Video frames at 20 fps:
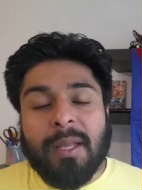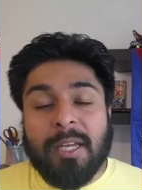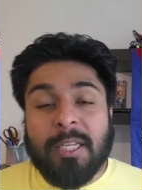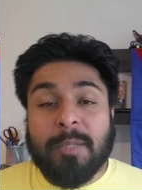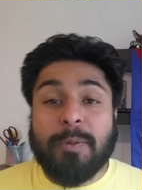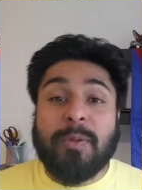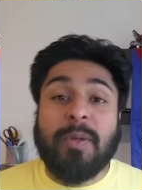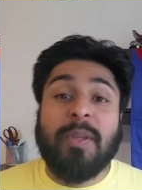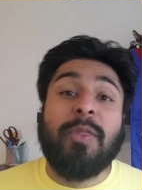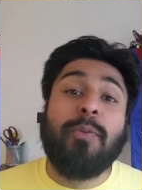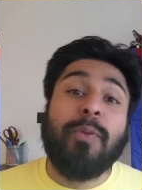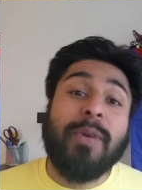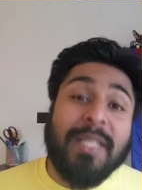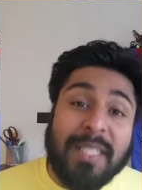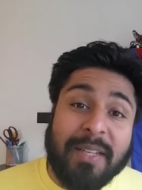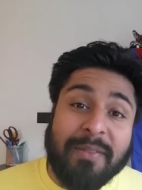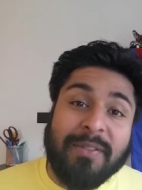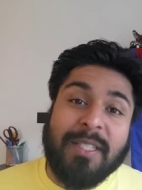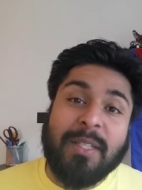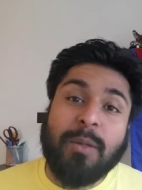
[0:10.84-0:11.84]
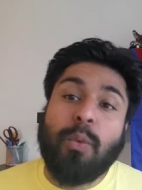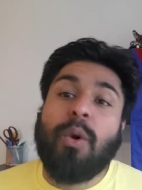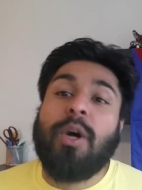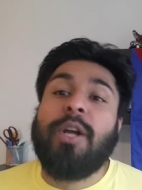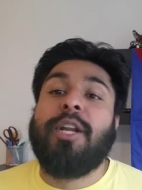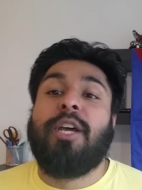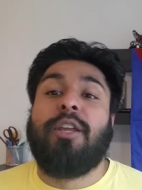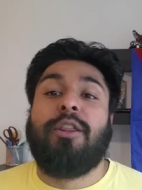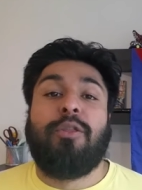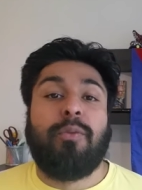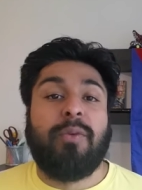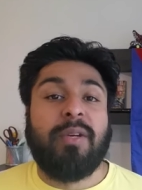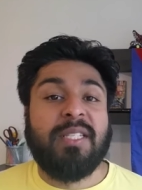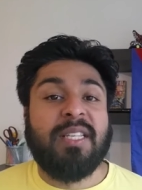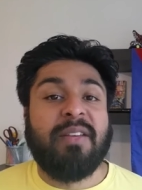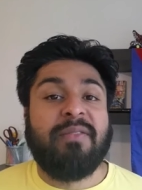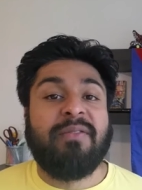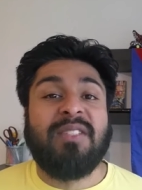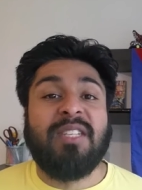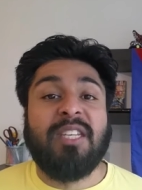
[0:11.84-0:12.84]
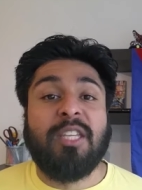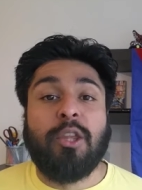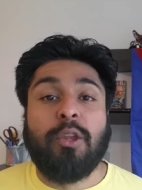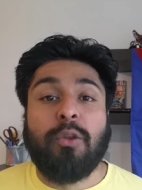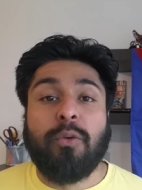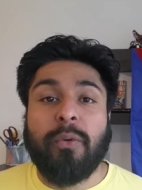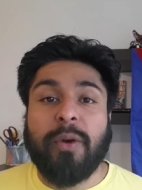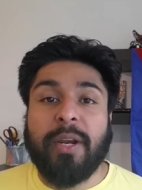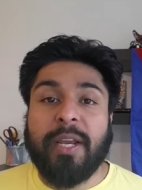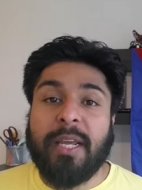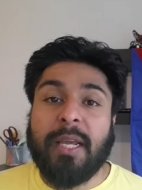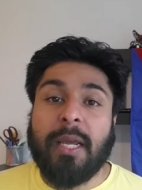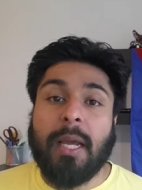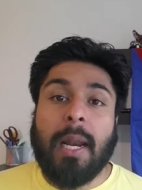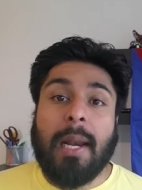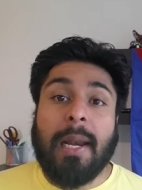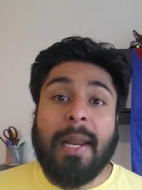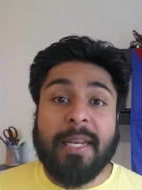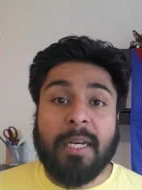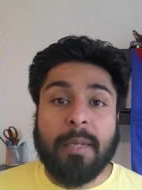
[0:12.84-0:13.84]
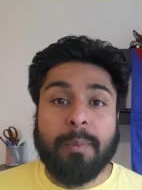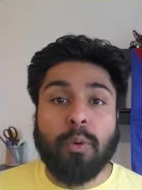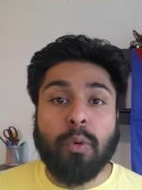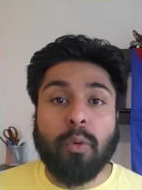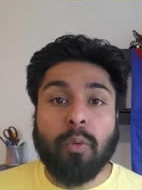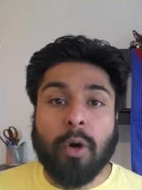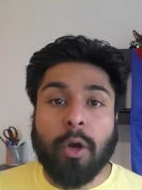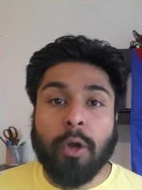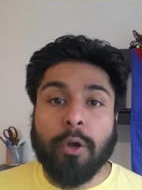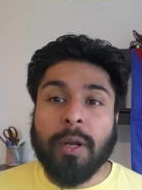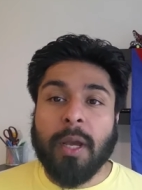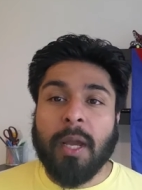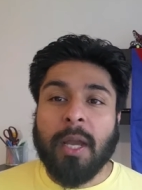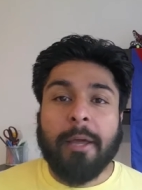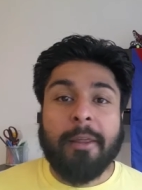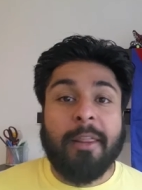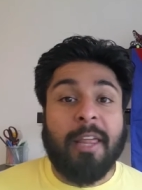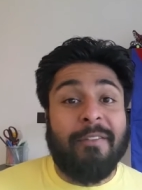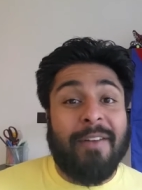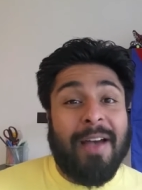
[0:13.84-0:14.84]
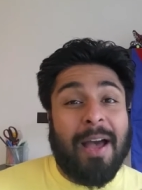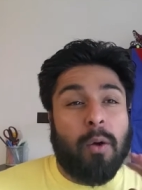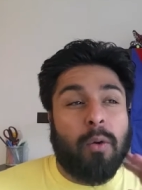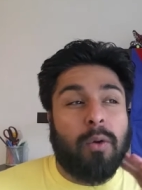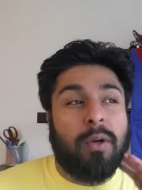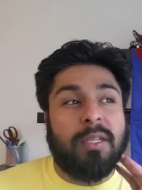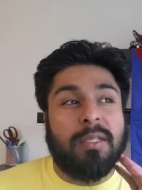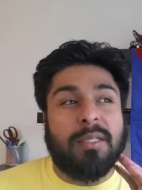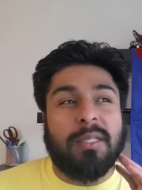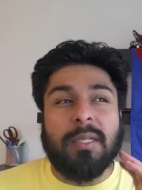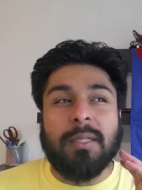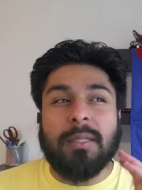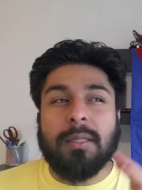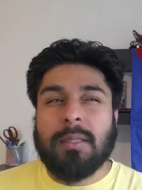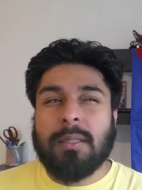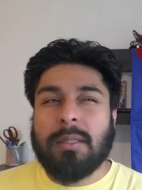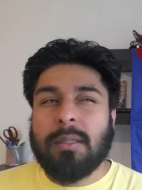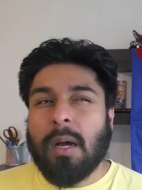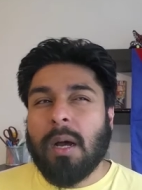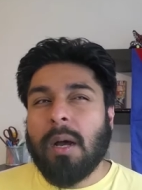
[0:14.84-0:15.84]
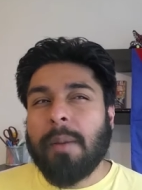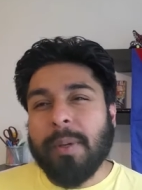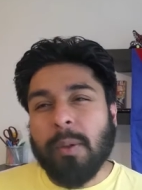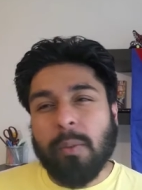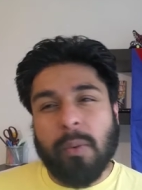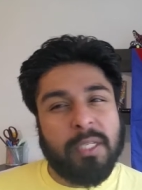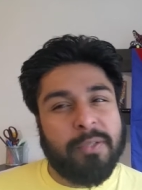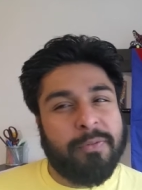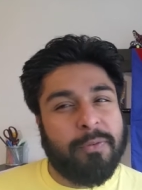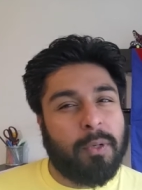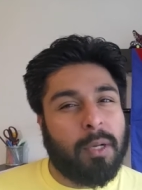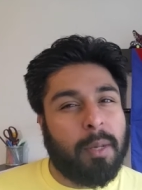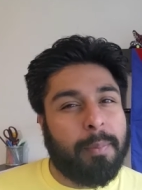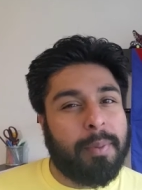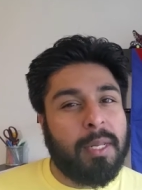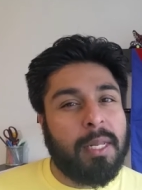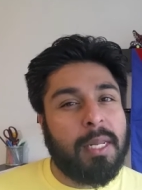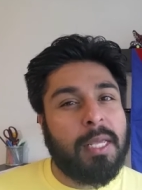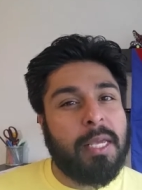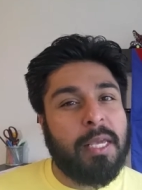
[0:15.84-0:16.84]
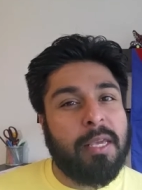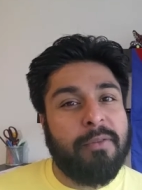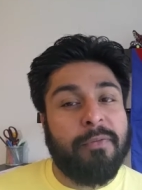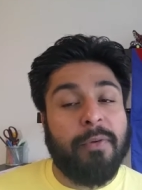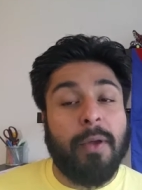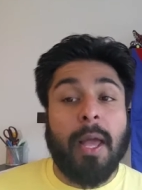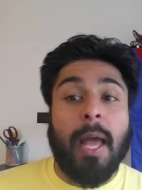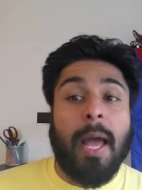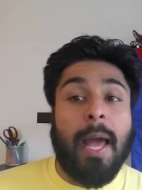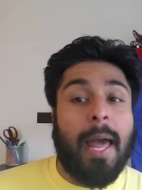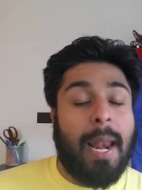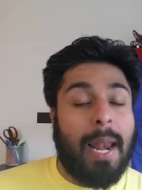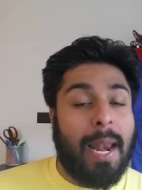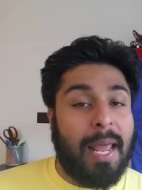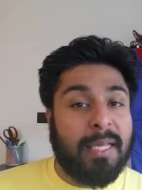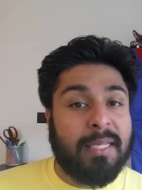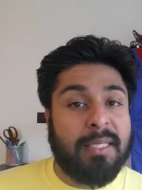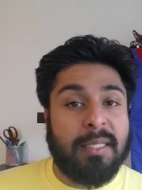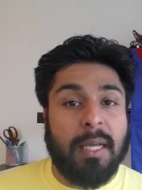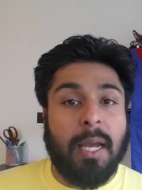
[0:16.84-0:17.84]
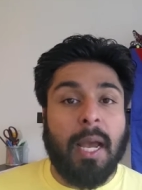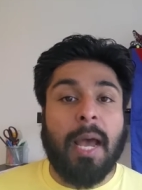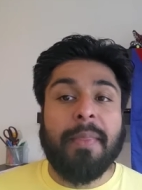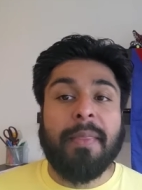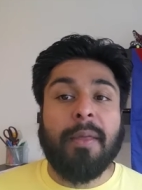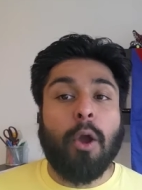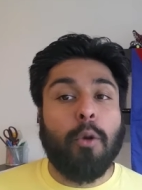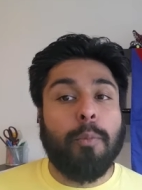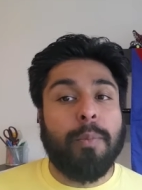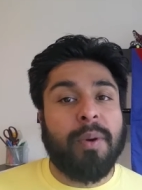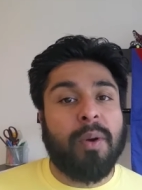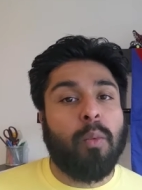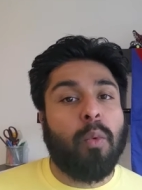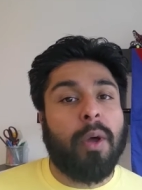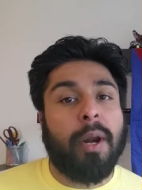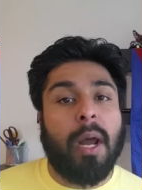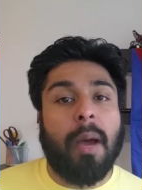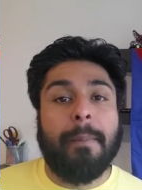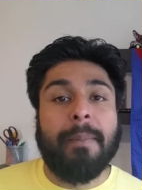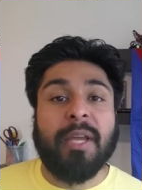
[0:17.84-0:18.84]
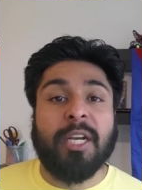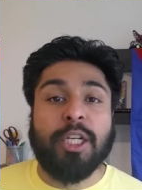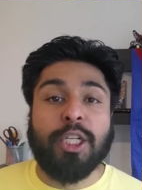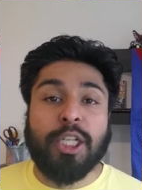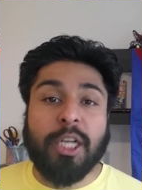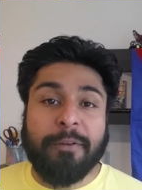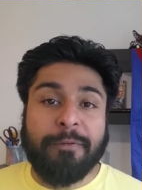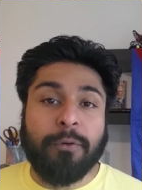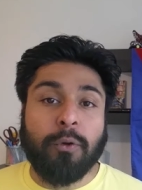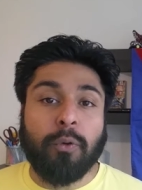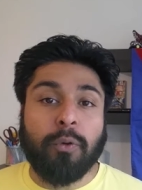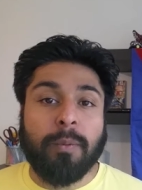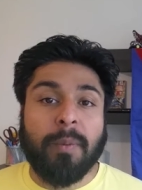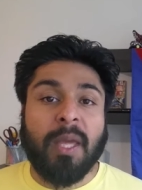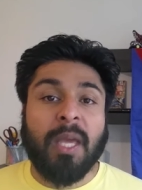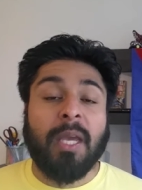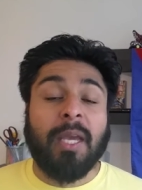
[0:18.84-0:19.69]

It's between 371 and 373 Ladypool Road. They have outlets in Derby, Westfield, I believe, Leicester, and they're opening one up in Sheffield.